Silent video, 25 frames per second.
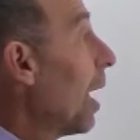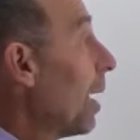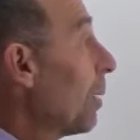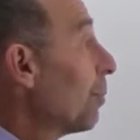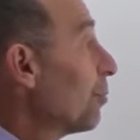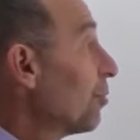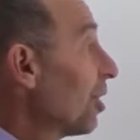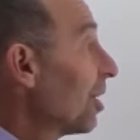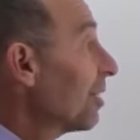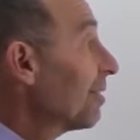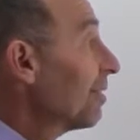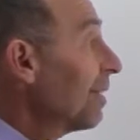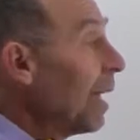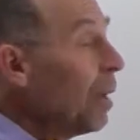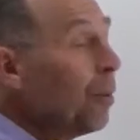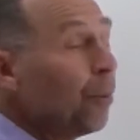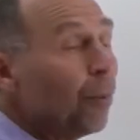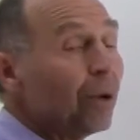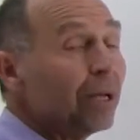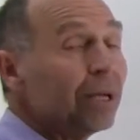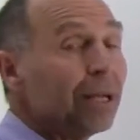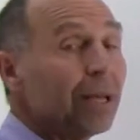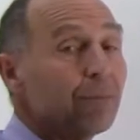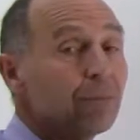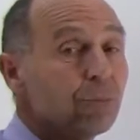objects,
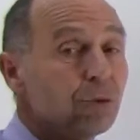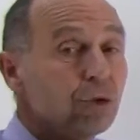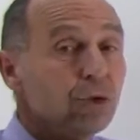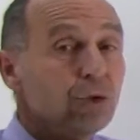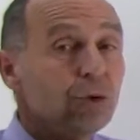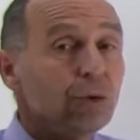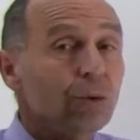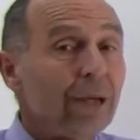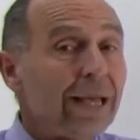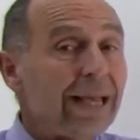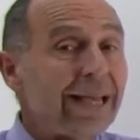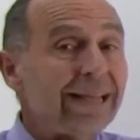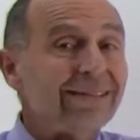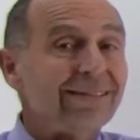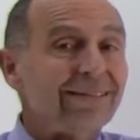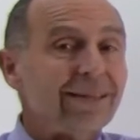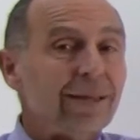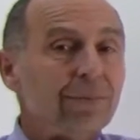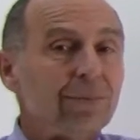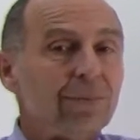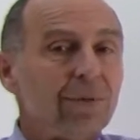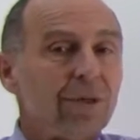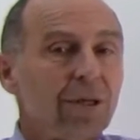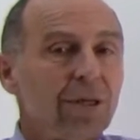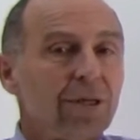m1, m2,
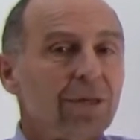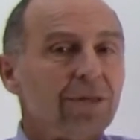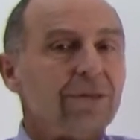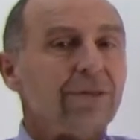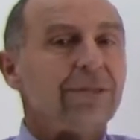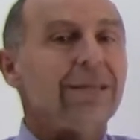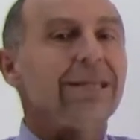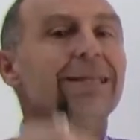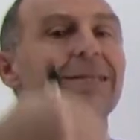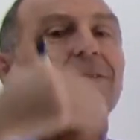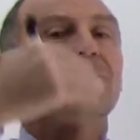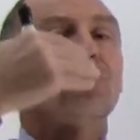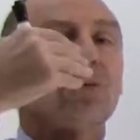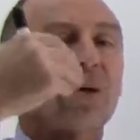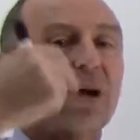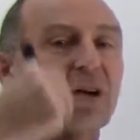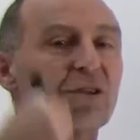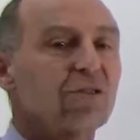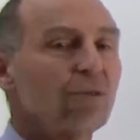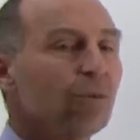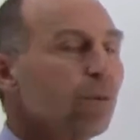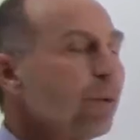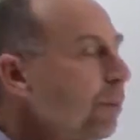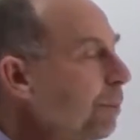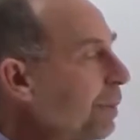except the
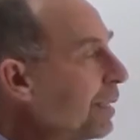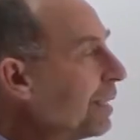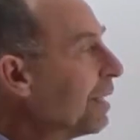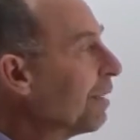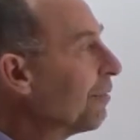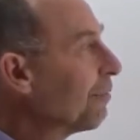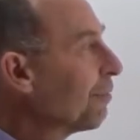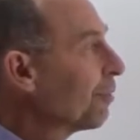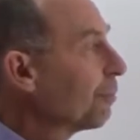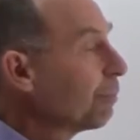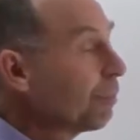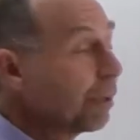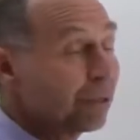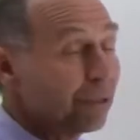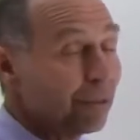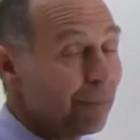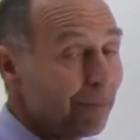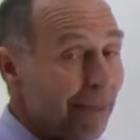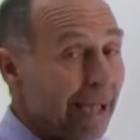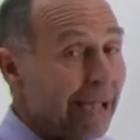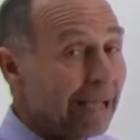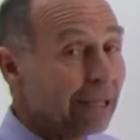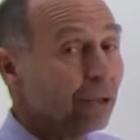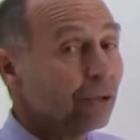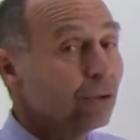direction will be different, but
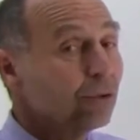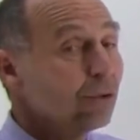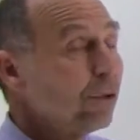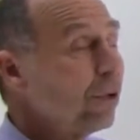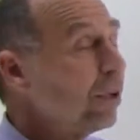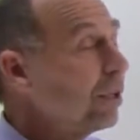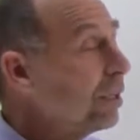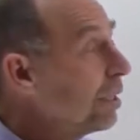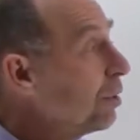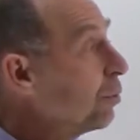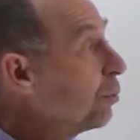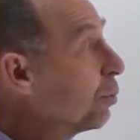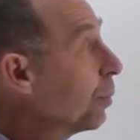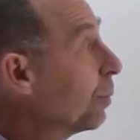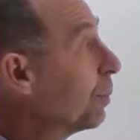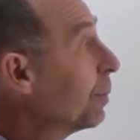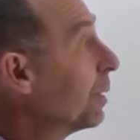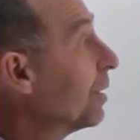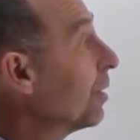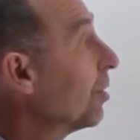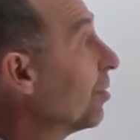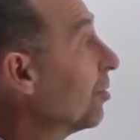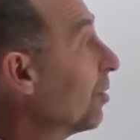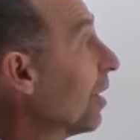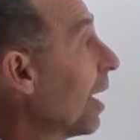the magnitude at least will
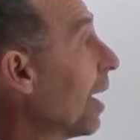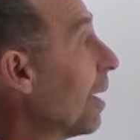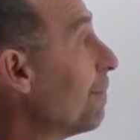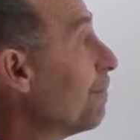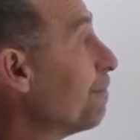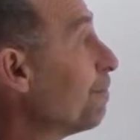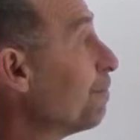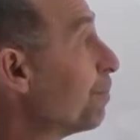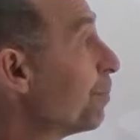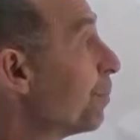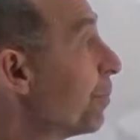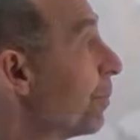be the same.